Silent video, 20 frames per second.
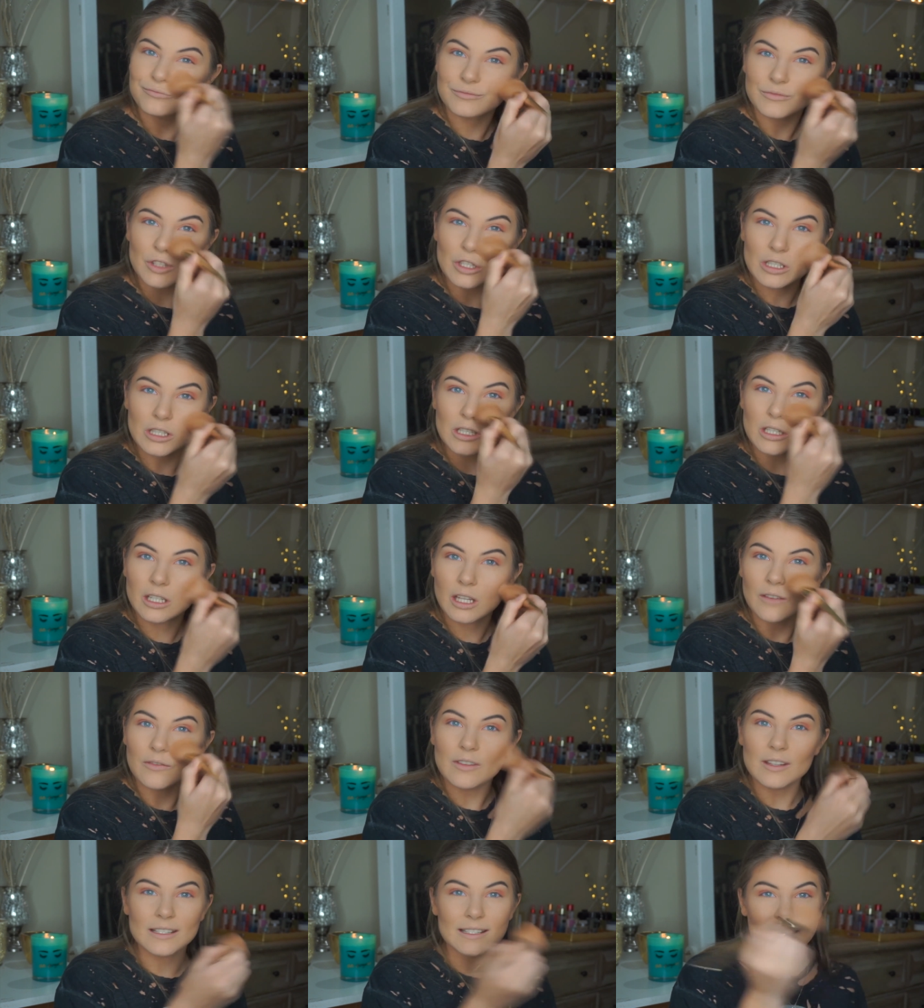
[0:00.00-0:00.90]
Just to
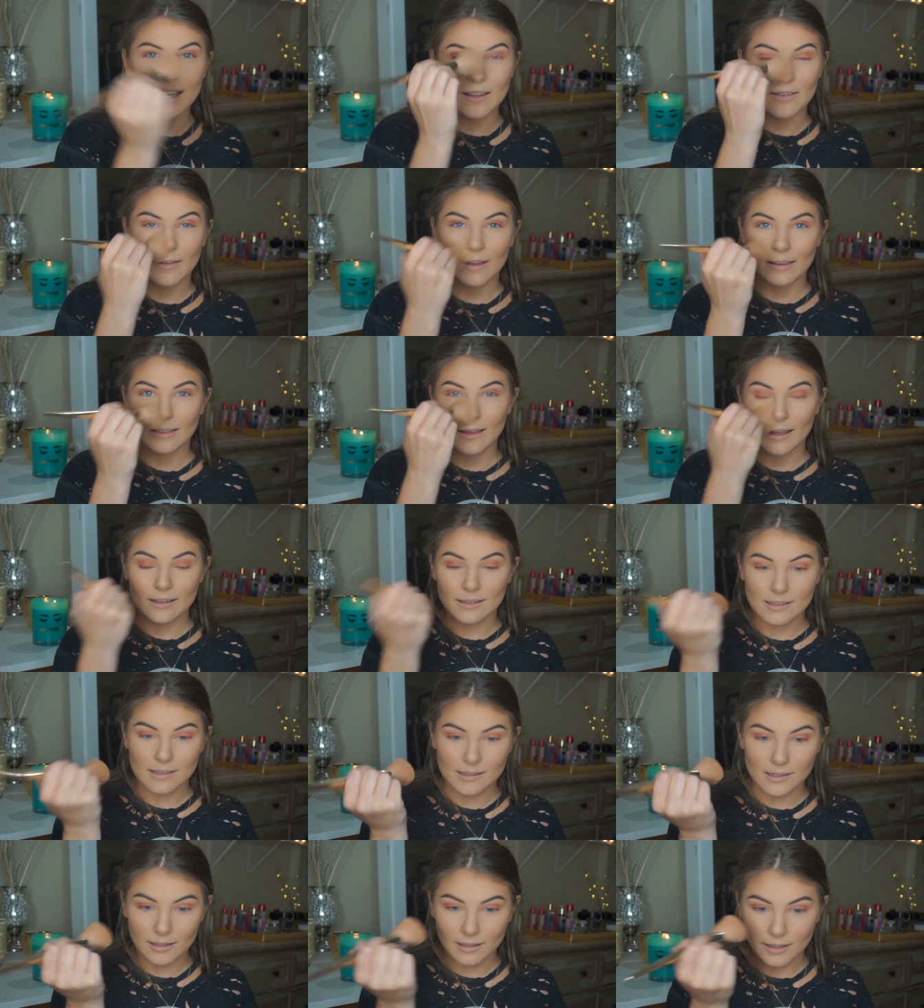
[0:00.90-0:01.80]
give the skin like that
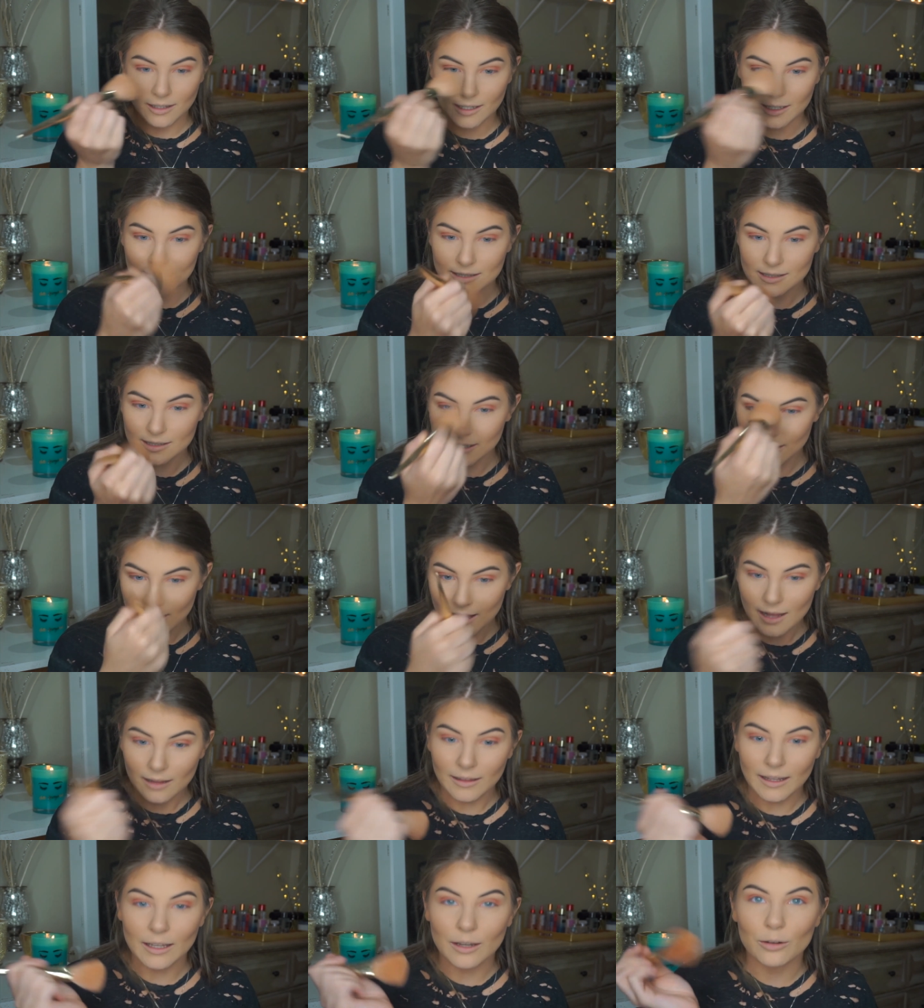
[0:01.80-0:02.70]
sun-kissed,
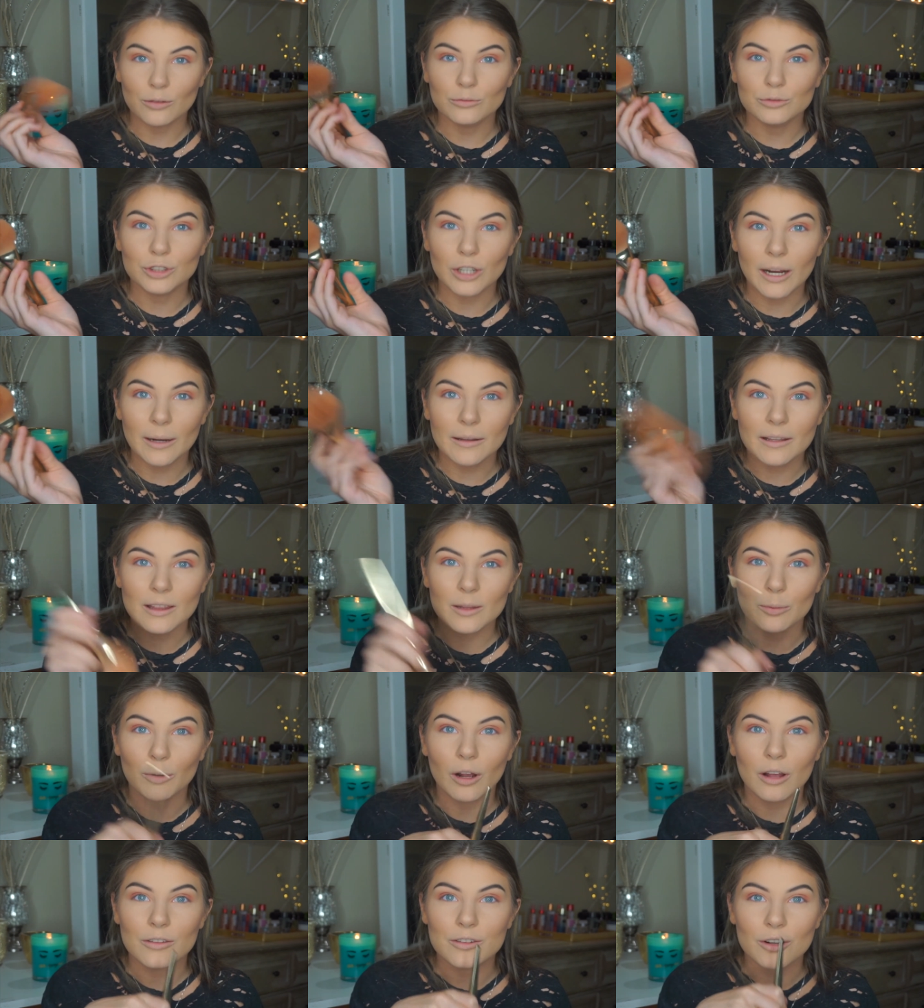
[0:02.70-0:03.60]
like driving the
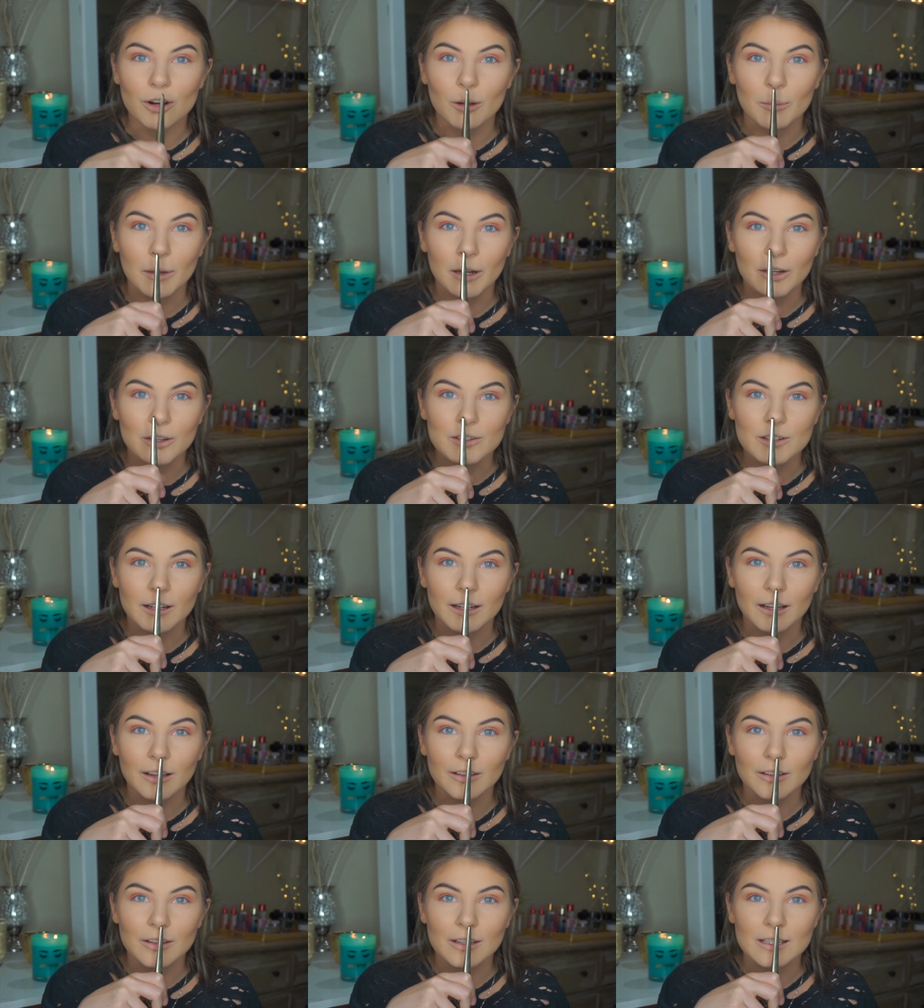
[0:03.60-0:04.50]
bronzer on my nose right now,
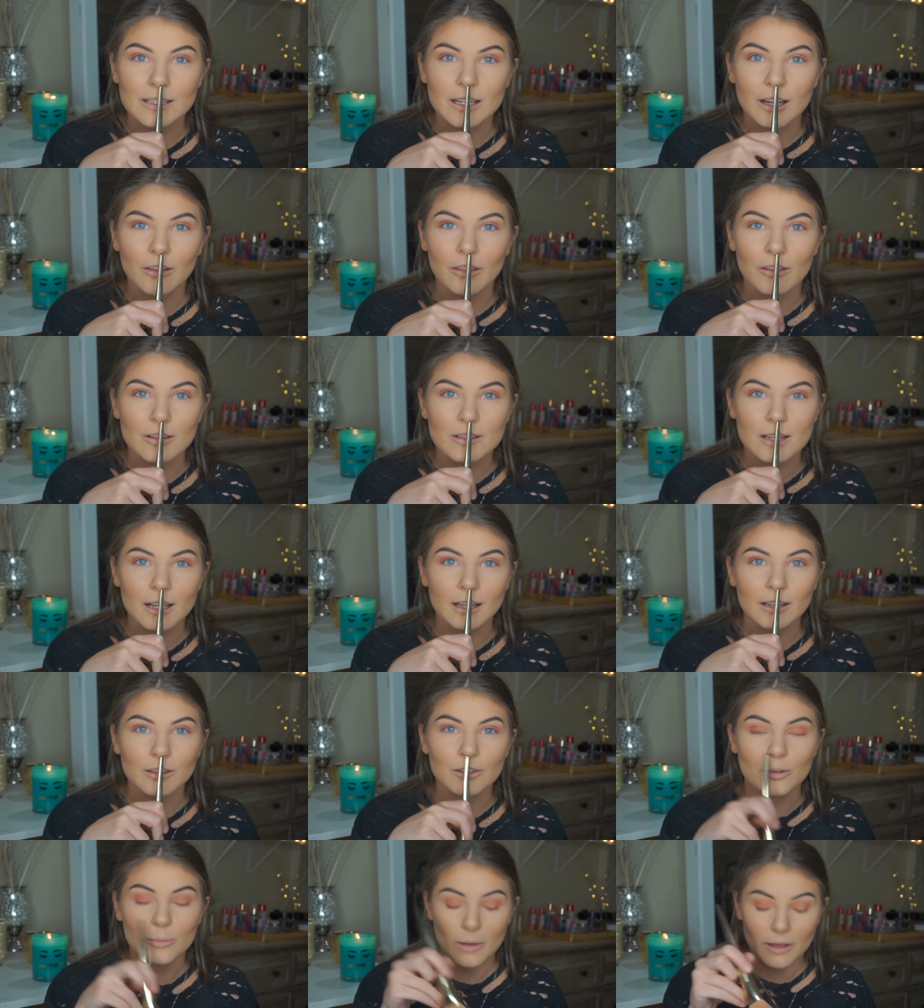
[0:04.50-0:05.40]
you can tell there's like a
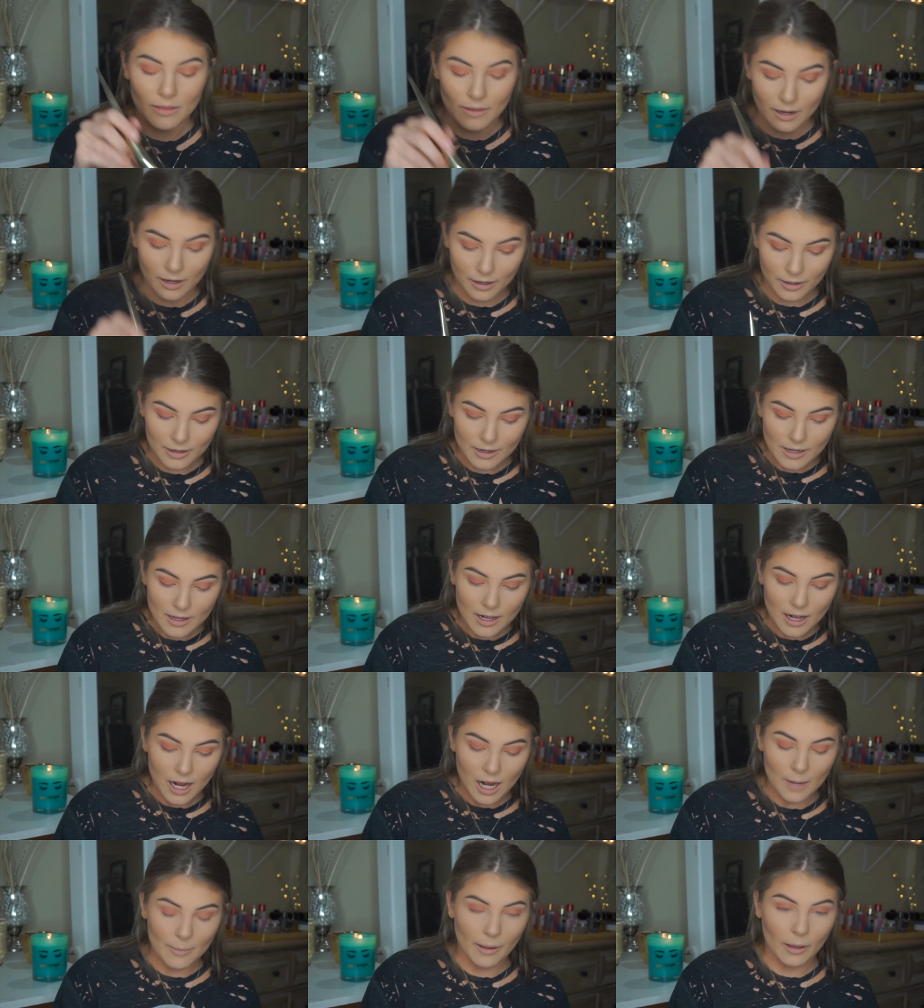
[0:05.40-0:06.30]
little bit there.
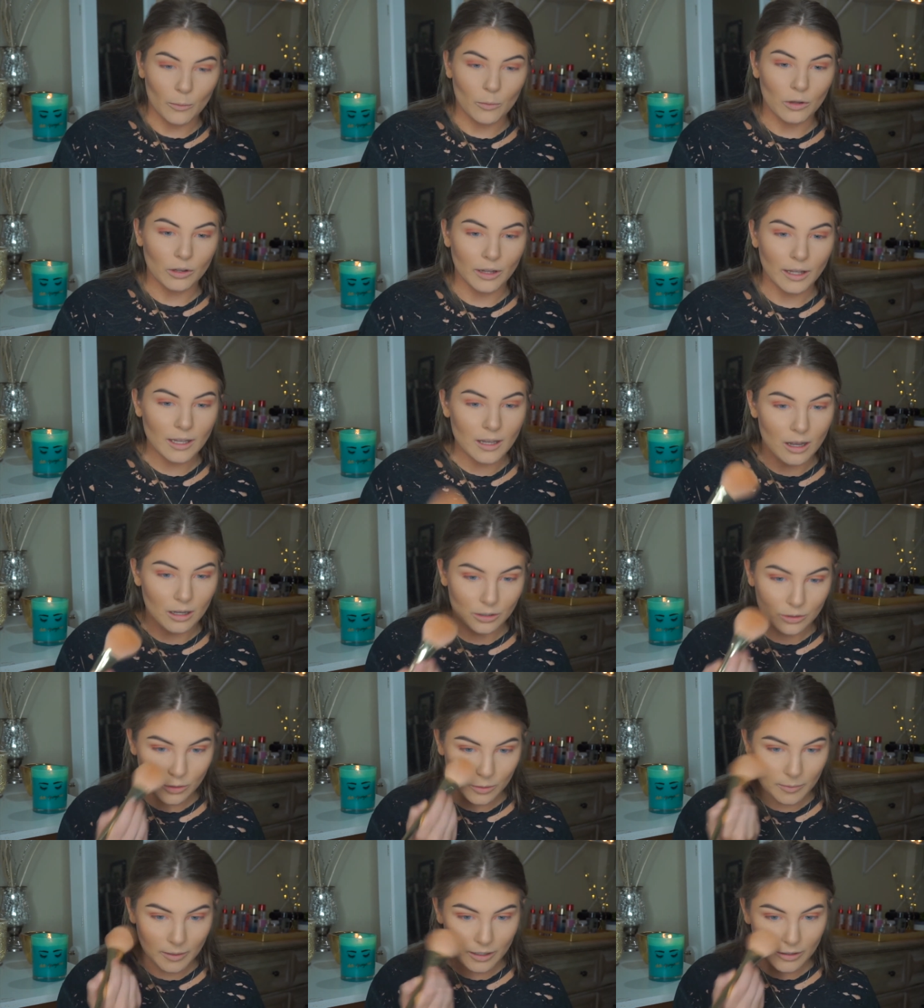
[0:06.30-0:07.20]
I will like
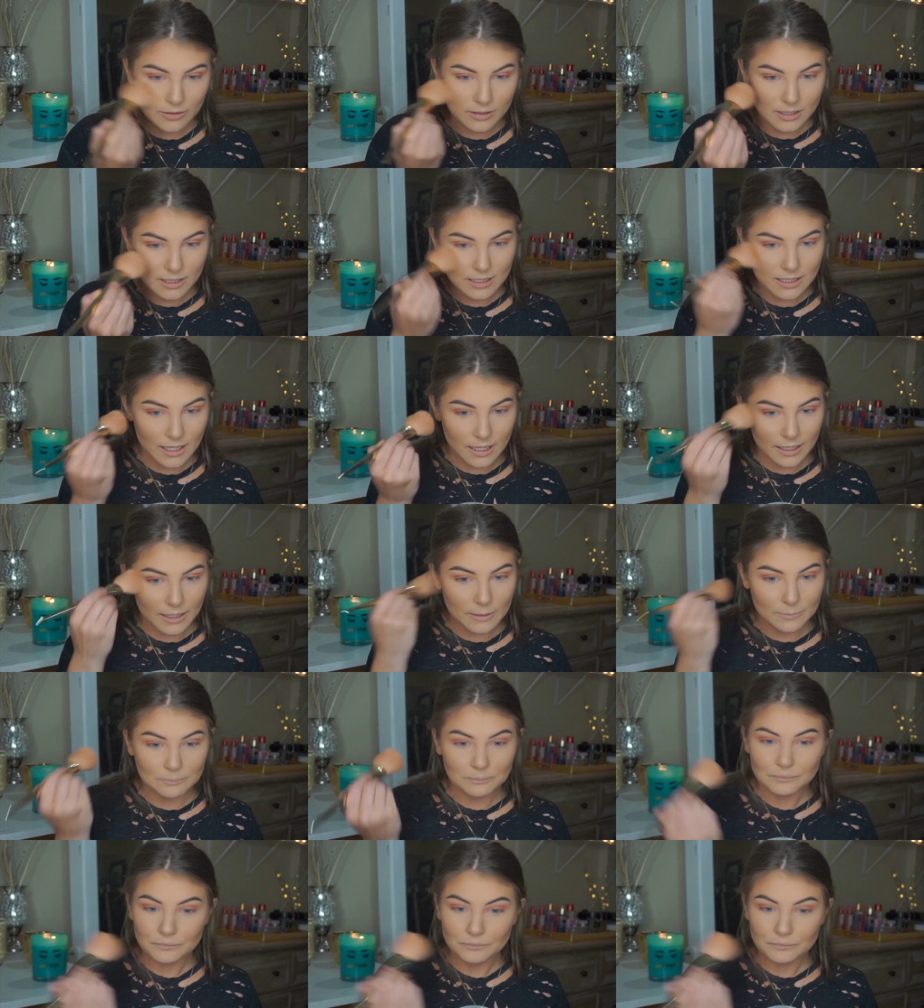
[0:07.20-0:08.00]
contour my nose in a second.